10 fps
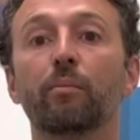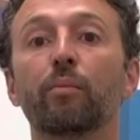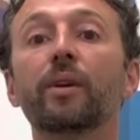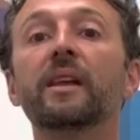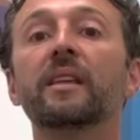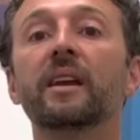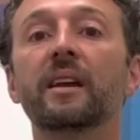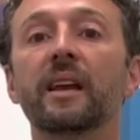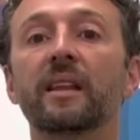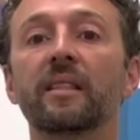
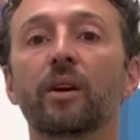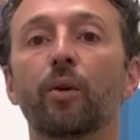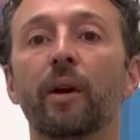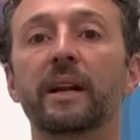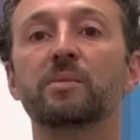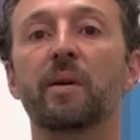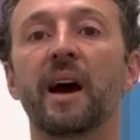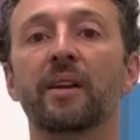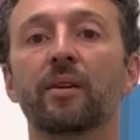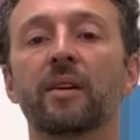breathing in the correct
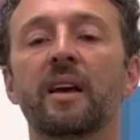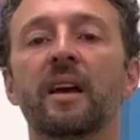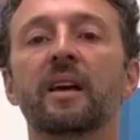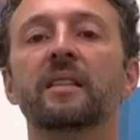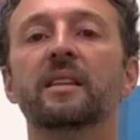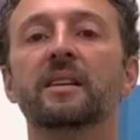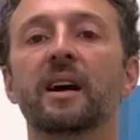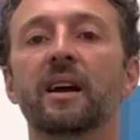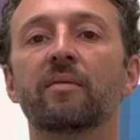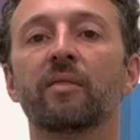pattern, the
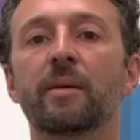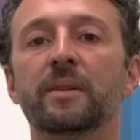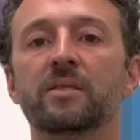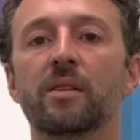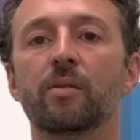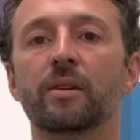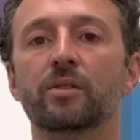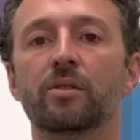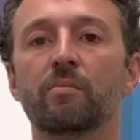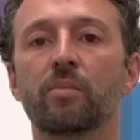diaphragm is going
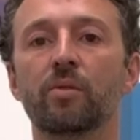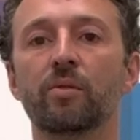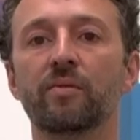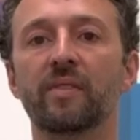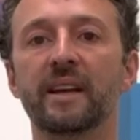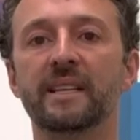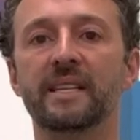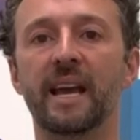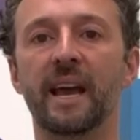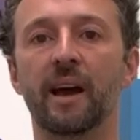to move
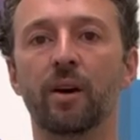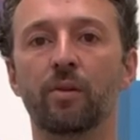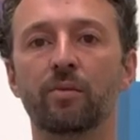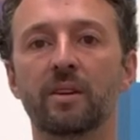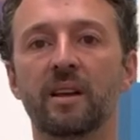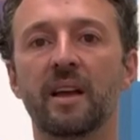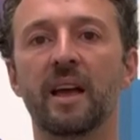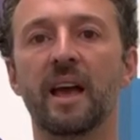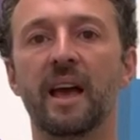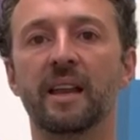down
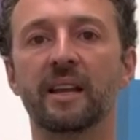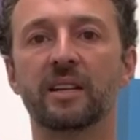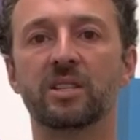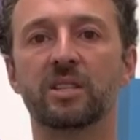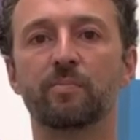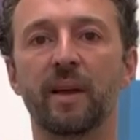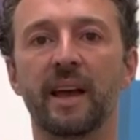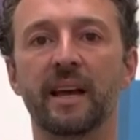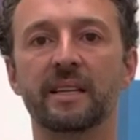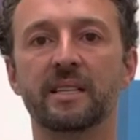and
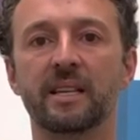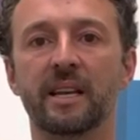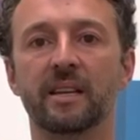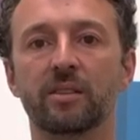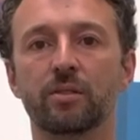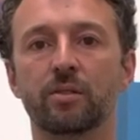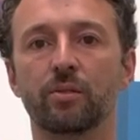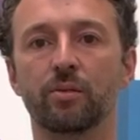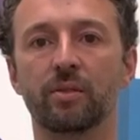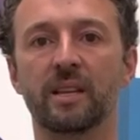expand
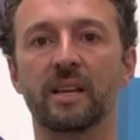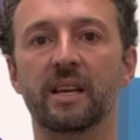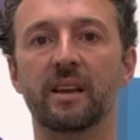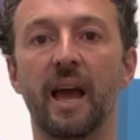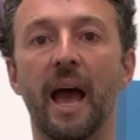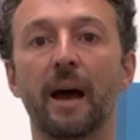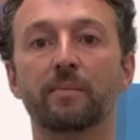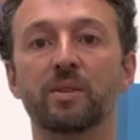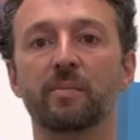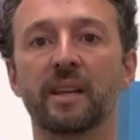into the
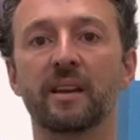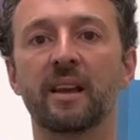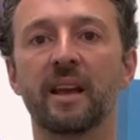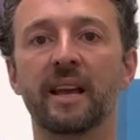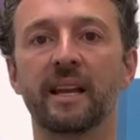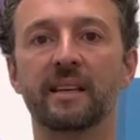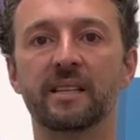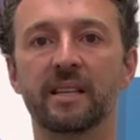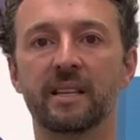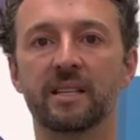abdomen,
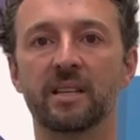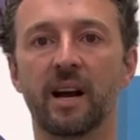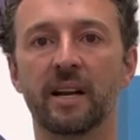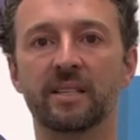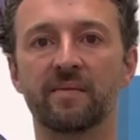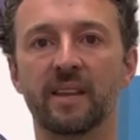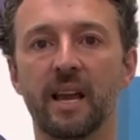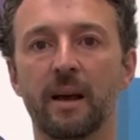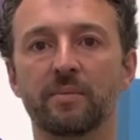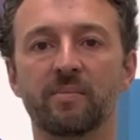into the sides of the
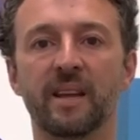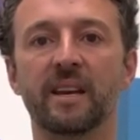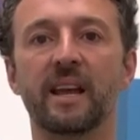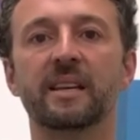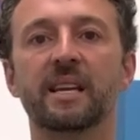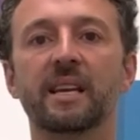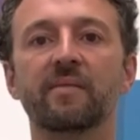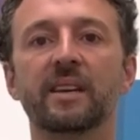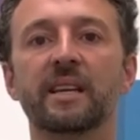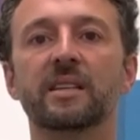abdomen, and
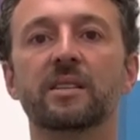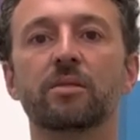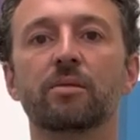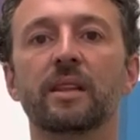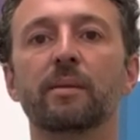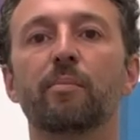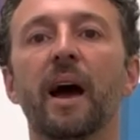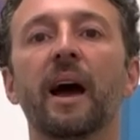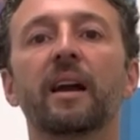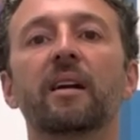even into the
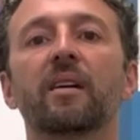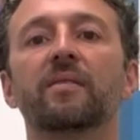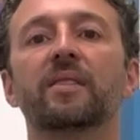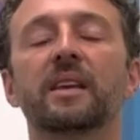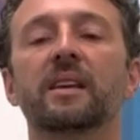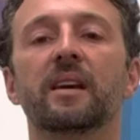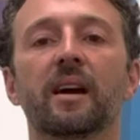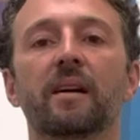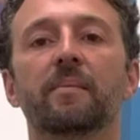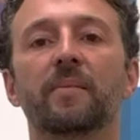back of the
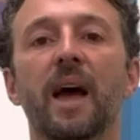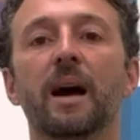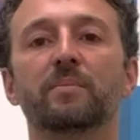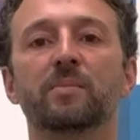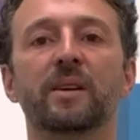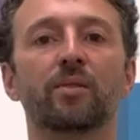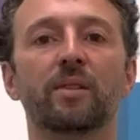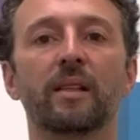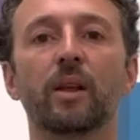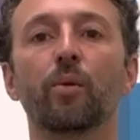abdomen, or
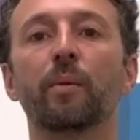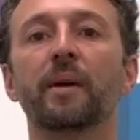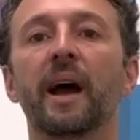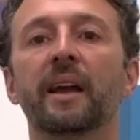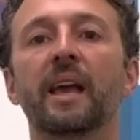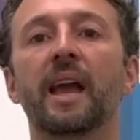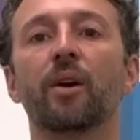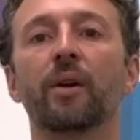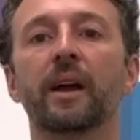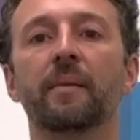the lower back
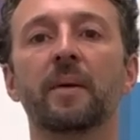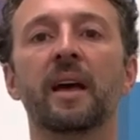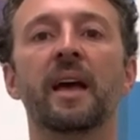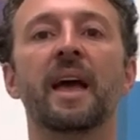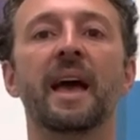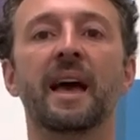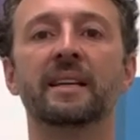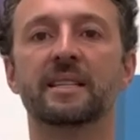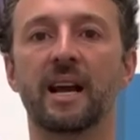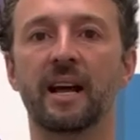area.
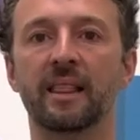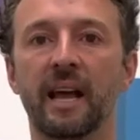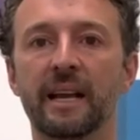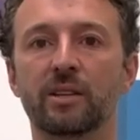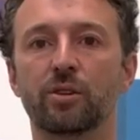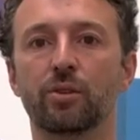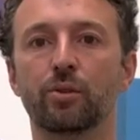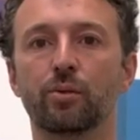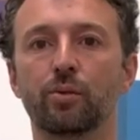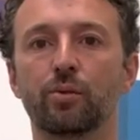And I like
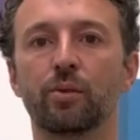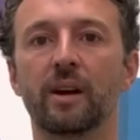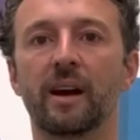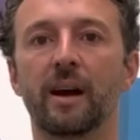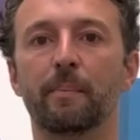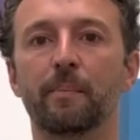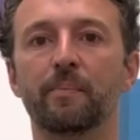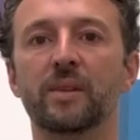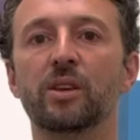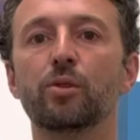to
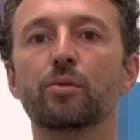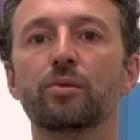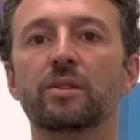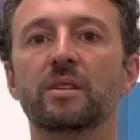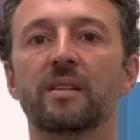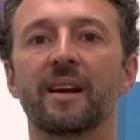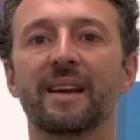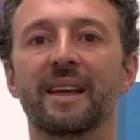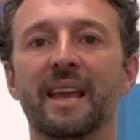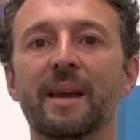use
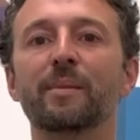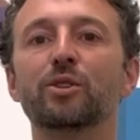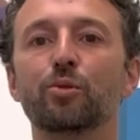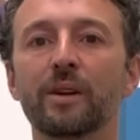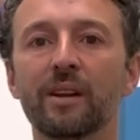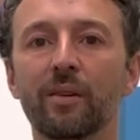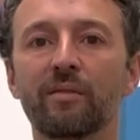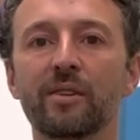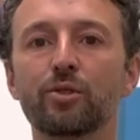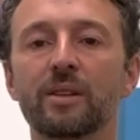imagery or
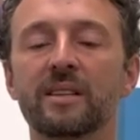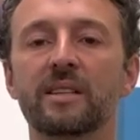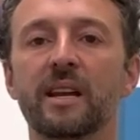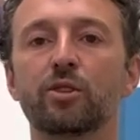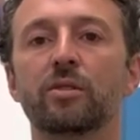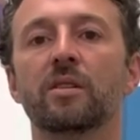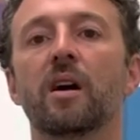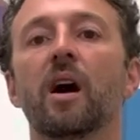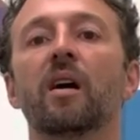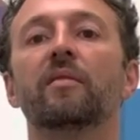visualization
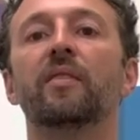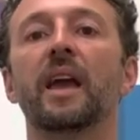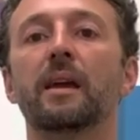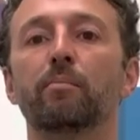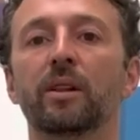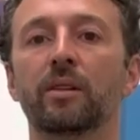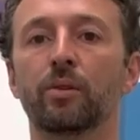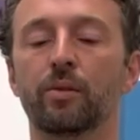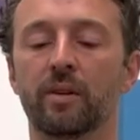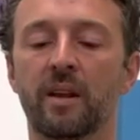of a
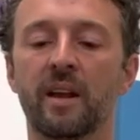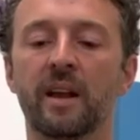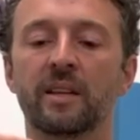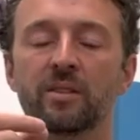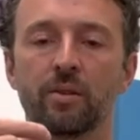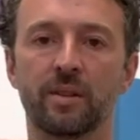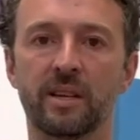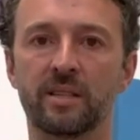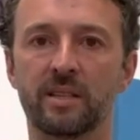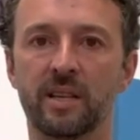balloon. So
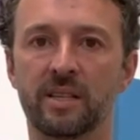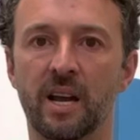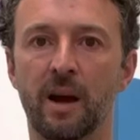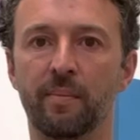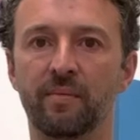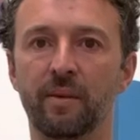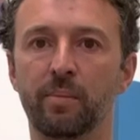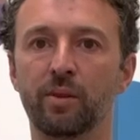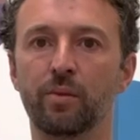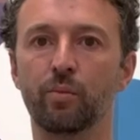this is the top of the
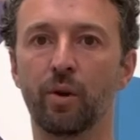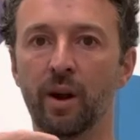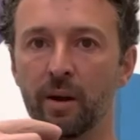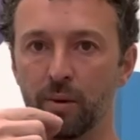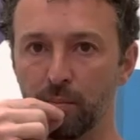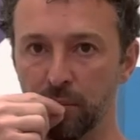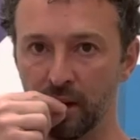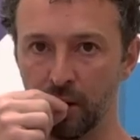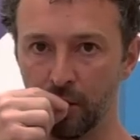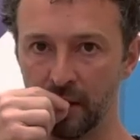balloon where I would
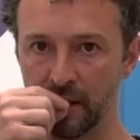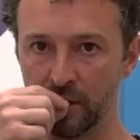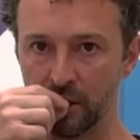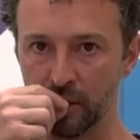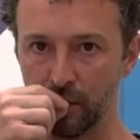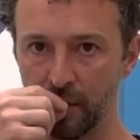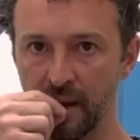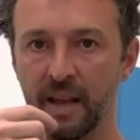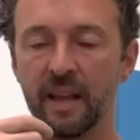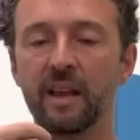blow into.
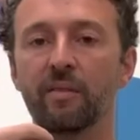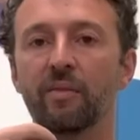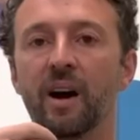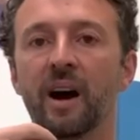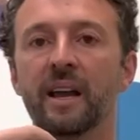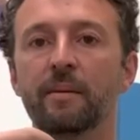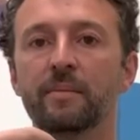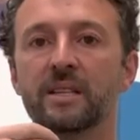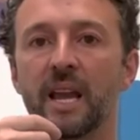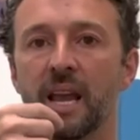If I
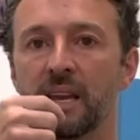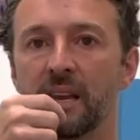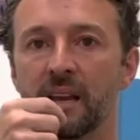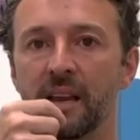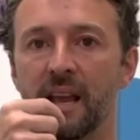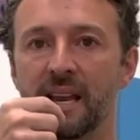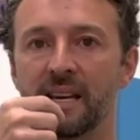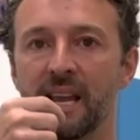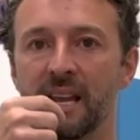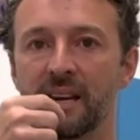am taking an
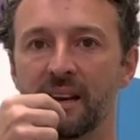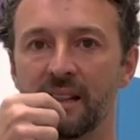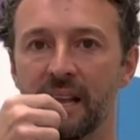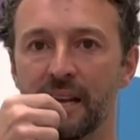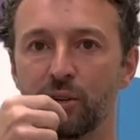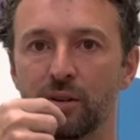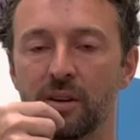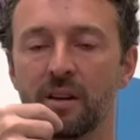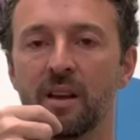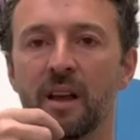
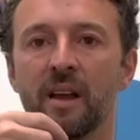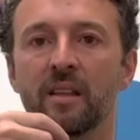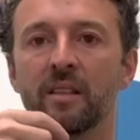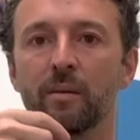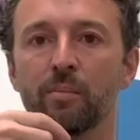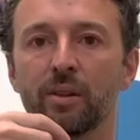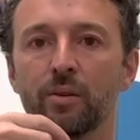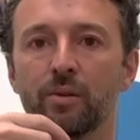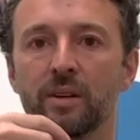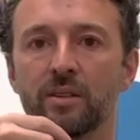inhalation, the
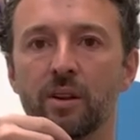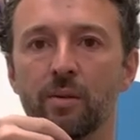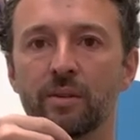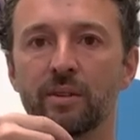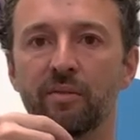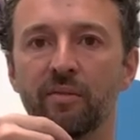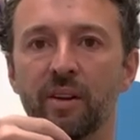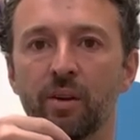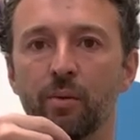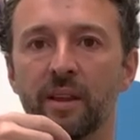balloon is going to
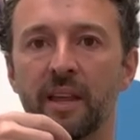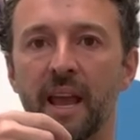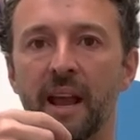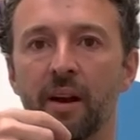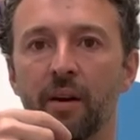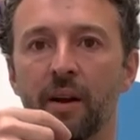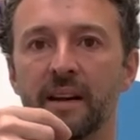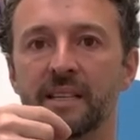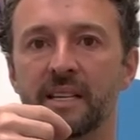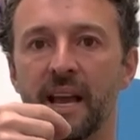fill with
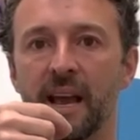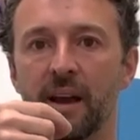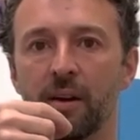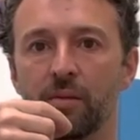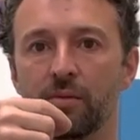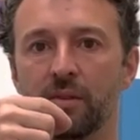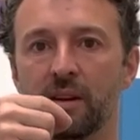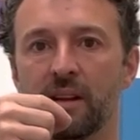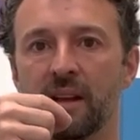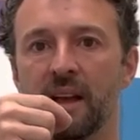air down
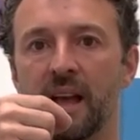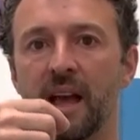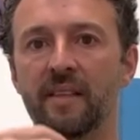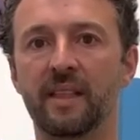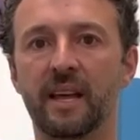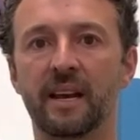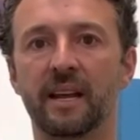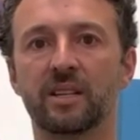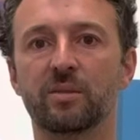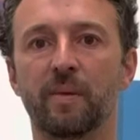and then
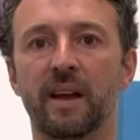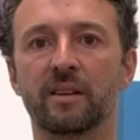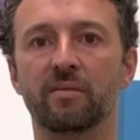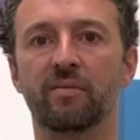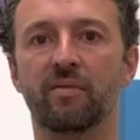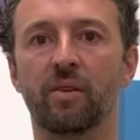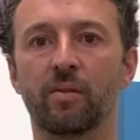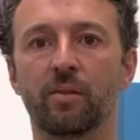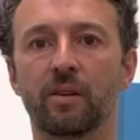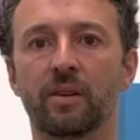expand
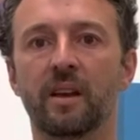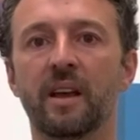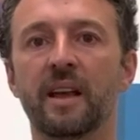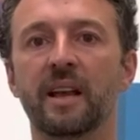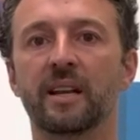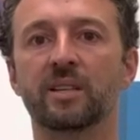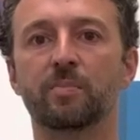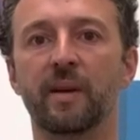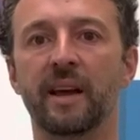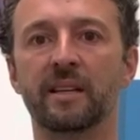forward,
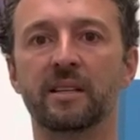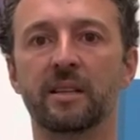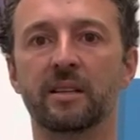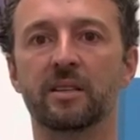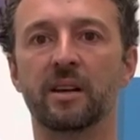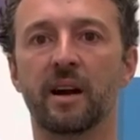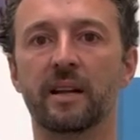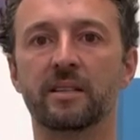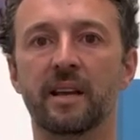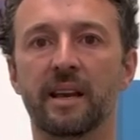expand to the
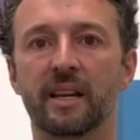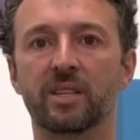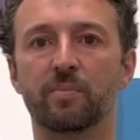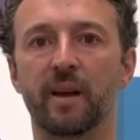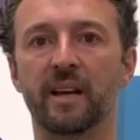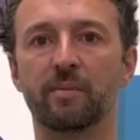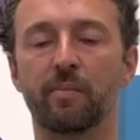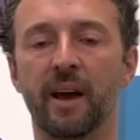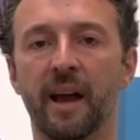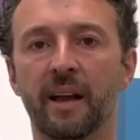sides, and expand
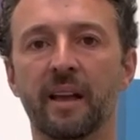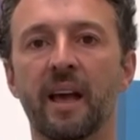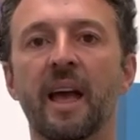back.